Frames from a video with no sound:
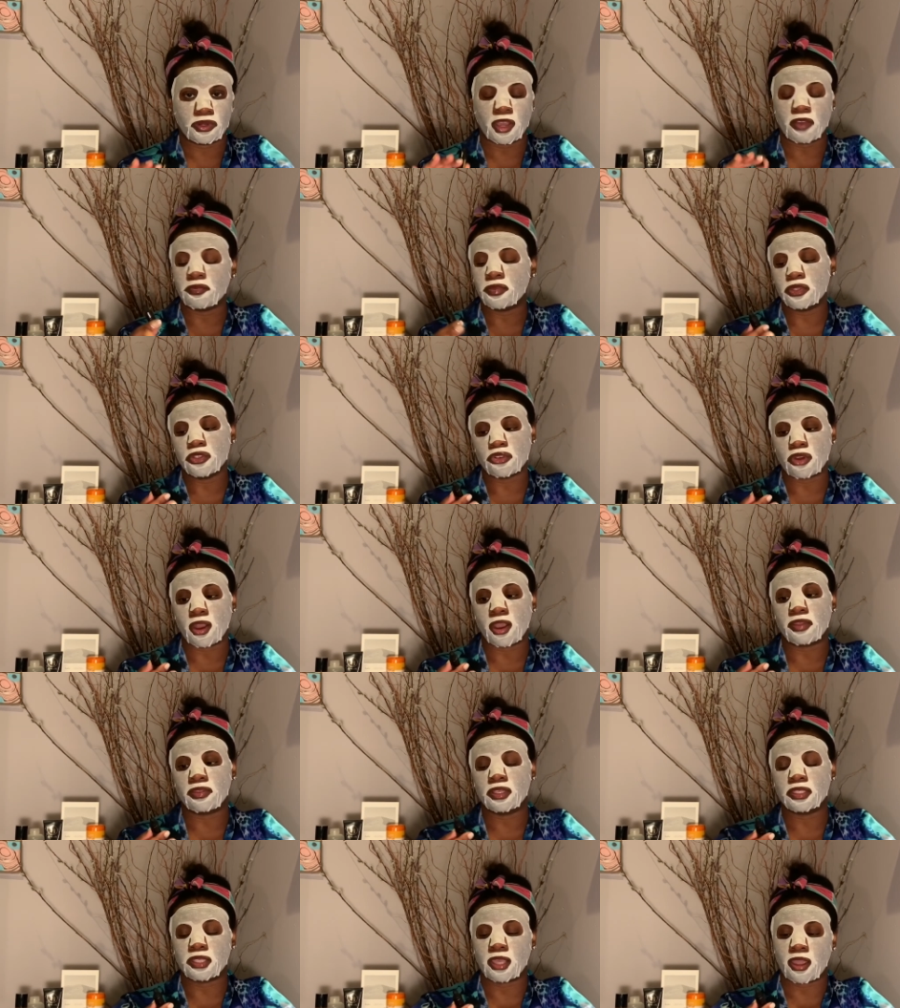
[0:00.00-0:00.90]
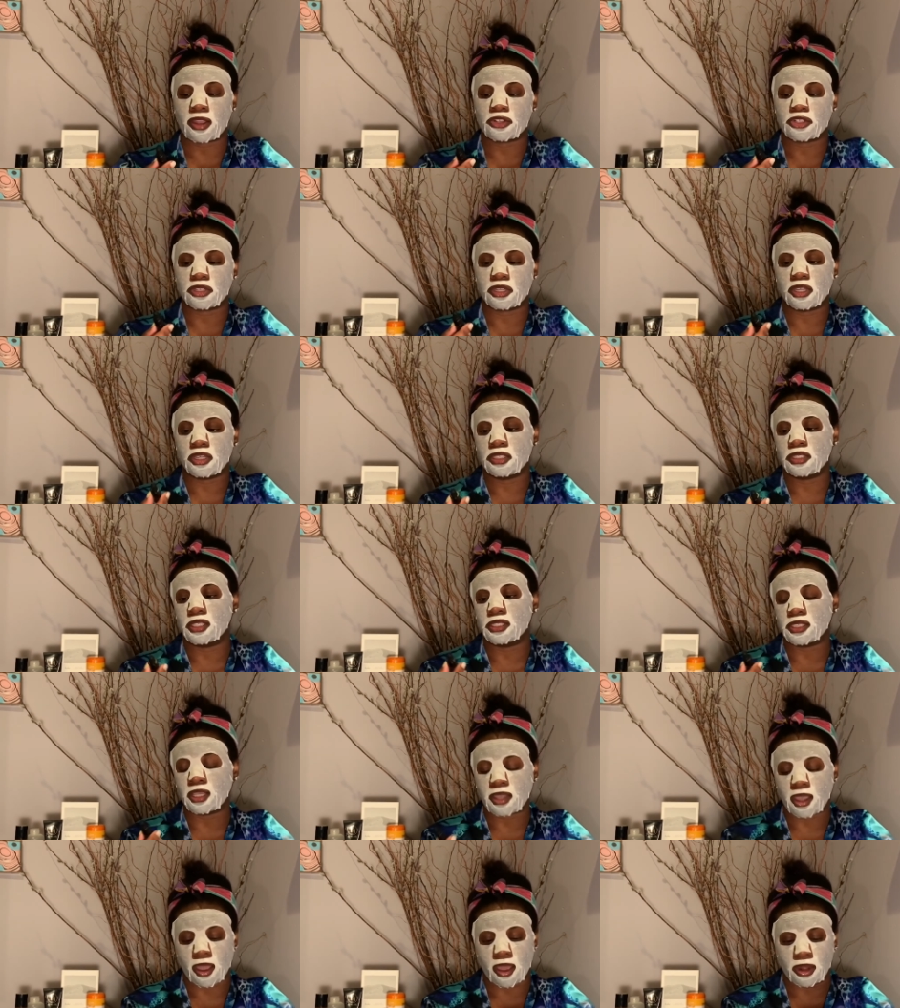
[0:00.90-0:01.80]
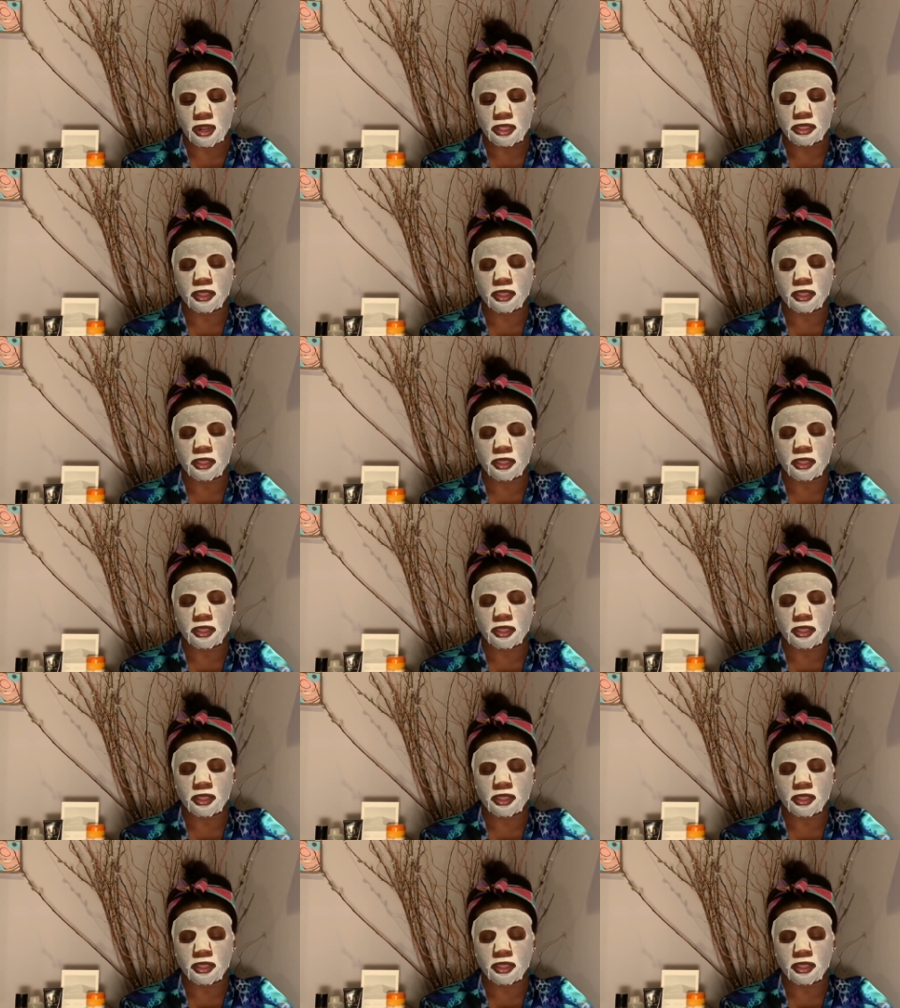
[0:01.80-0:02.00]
I've been trying this actually since I got it.